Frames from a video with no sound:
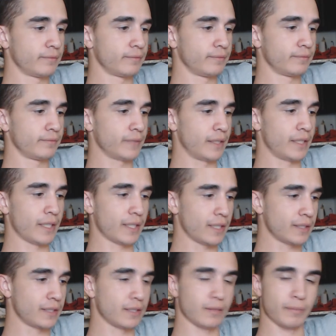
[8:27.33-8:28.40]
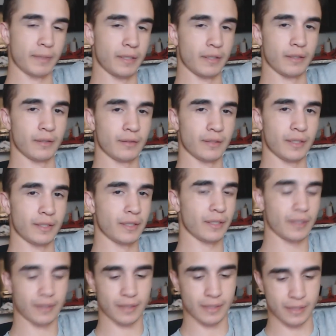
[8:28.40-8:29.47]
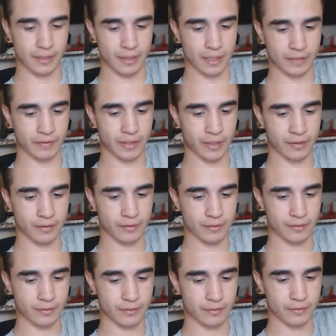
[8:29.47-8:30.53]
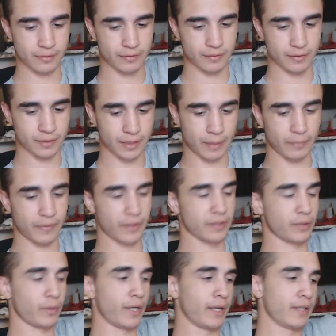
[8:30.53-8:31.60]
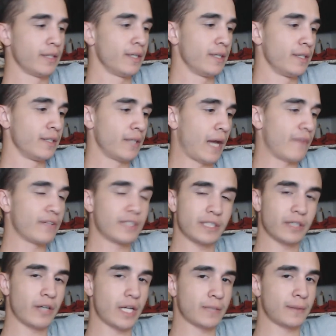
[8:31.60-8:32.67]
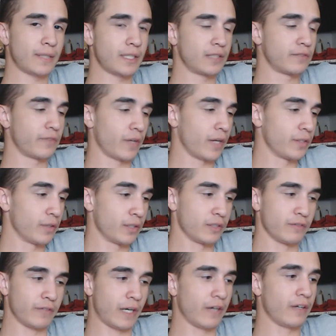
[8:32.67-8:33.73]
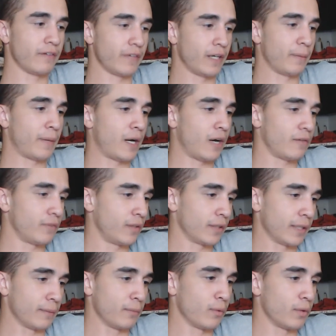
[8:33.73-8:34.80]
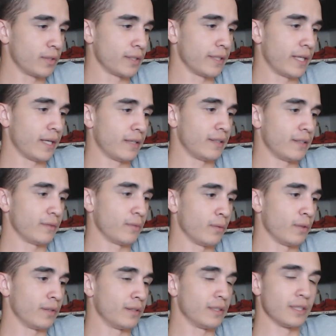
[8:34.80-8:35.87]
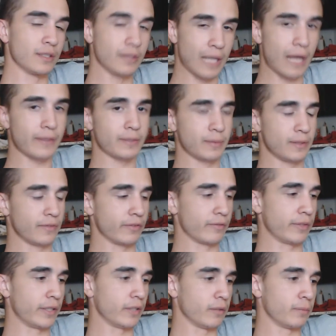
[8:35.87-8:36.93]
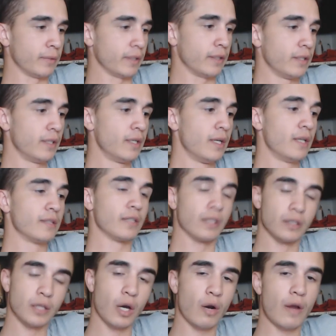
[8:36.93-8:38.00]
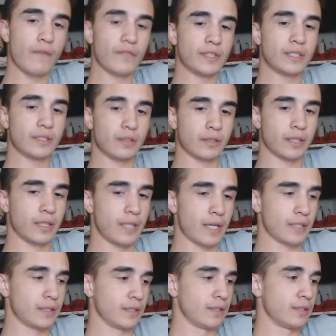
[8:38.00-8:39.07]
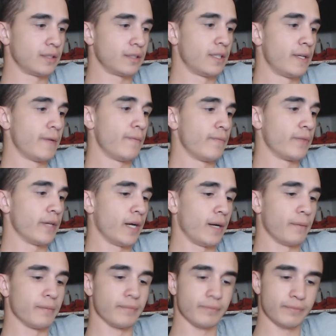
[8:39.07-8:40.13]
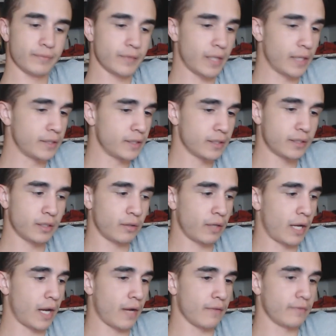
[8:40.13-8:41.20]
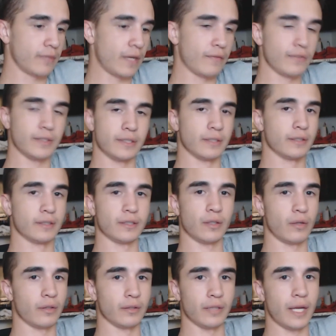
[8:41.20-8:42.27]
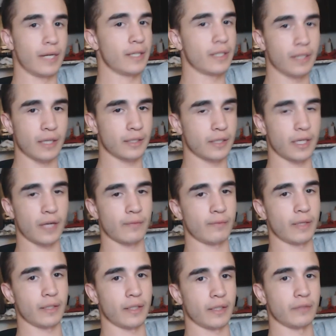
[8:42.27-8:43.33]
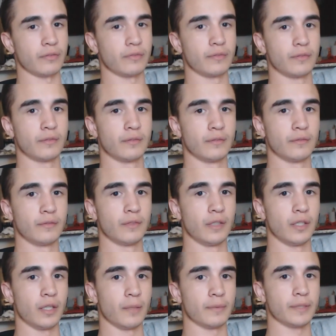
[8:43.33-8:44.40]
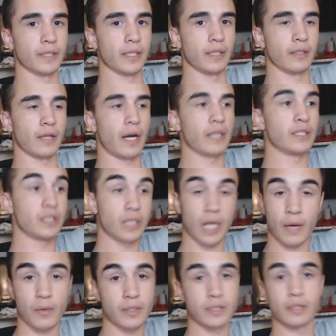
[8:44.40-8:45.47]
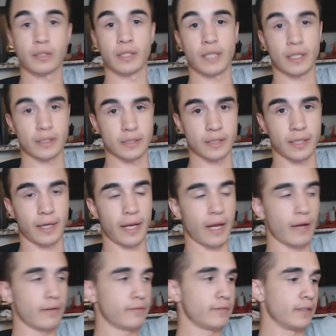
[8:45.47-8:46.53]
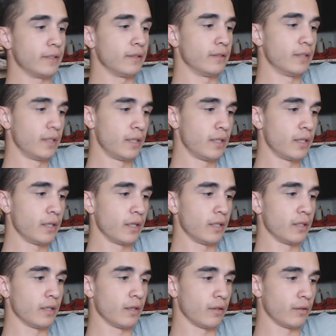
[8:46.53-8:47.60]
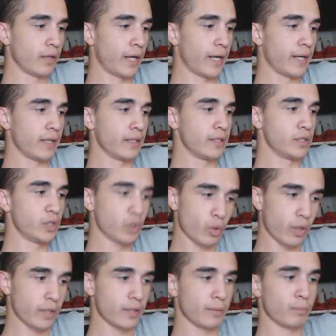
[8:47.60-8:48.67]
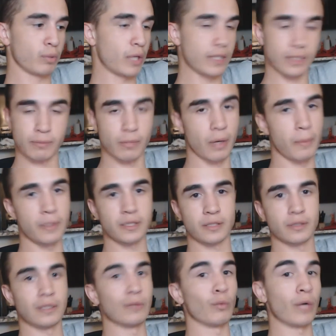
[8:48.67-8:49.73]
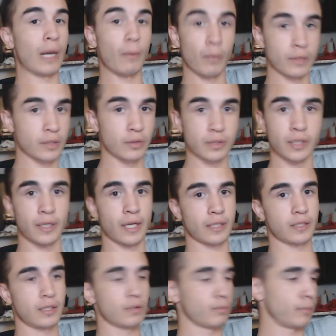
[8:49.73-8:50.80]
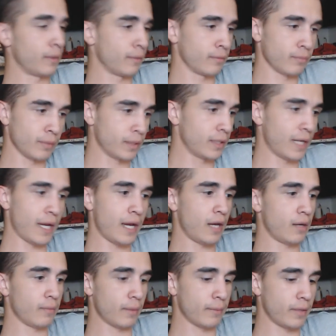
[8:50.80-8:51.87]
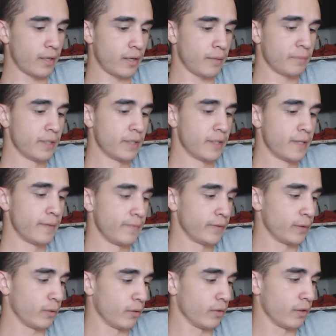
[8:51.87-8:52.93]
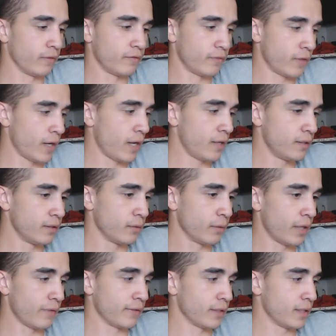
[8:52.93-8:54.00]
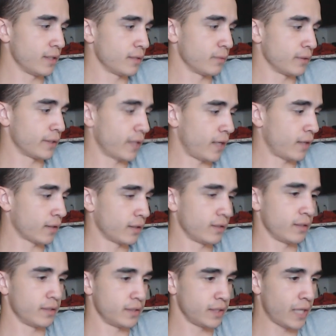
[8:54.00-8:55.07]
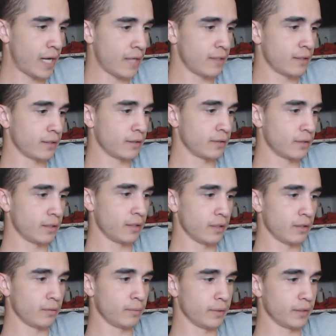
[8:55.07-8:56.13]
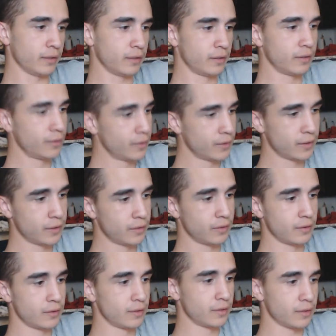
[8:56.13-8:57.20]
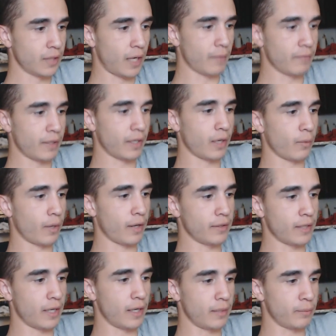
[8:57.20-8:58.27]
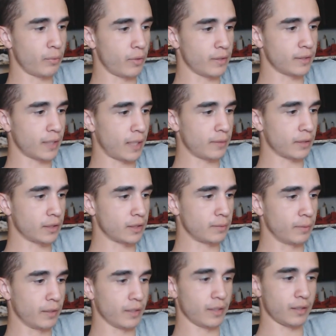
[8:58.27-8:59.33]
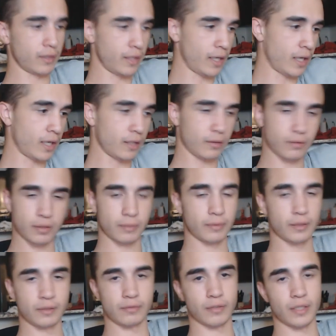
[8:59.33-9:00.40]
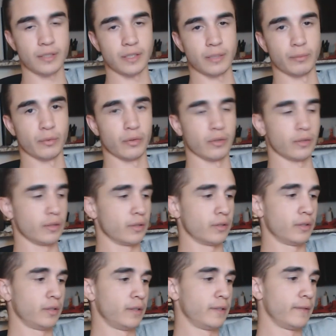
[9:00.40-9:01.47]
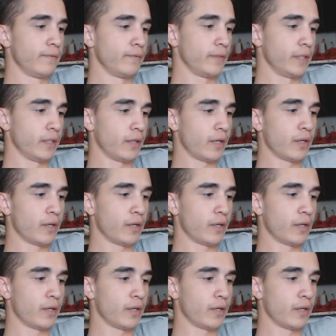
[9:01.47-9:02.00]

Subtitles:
I guess this is the next video, a couple videos away. Having zero expectation for others is very, very powerful. I'll get more into that with that specific video. But the low emphasis on connections, I just don't have emphasis on any connection I have in my life. You know what I'm saying? I cherish the connections I have, and I enjoy the present moments when I'm with those connections with my dad or my mom or a friend or whatever it is, and we're talking and chatting, but I'm very aware that at any point in time they can just be like, yeah, I don't want to be friends anymore, or I heard you